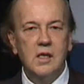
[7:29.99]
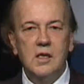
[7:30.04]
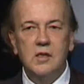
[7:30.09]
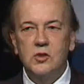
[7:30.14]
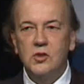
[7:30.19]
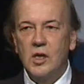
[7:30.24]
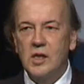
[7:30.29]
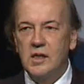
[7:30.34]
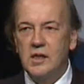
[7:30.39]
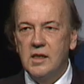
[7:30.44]

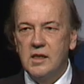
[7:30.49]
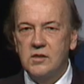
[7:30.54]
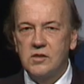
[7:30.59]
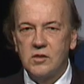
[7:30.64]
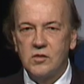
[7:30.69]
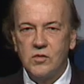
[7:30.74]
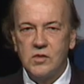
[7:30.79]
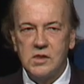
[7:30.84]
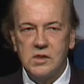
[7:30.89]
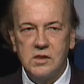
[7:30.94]
China has
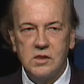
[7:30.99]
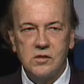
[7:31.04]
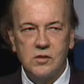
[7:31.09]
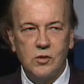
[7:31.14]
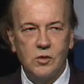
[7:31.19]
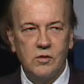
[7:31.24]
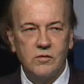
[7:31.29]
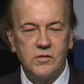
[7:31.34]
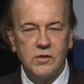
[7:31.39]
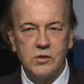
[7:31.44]
increased its
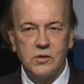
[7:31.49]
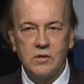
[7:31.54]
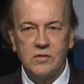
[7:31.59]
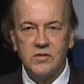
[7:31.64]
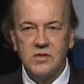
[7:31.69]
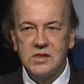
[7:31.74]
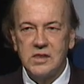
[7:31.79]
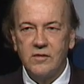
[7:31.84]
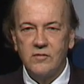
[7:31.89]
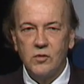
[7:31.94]
gold
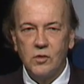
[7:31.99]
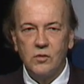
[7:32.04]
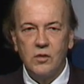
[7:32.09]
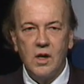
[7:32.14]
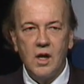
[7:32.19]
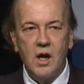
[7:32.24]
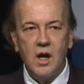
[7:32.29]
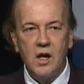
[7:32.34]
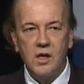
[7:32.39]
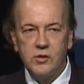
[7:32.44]
reserves several
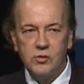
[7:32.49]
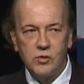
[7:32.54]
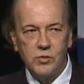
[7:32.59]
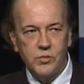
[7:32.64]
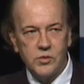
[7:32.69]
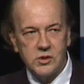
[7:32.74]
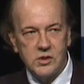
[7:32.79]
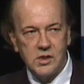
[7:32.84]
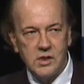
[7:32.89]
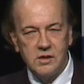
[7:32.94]

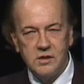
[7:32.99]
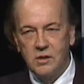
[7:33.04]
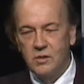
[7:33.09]
100%.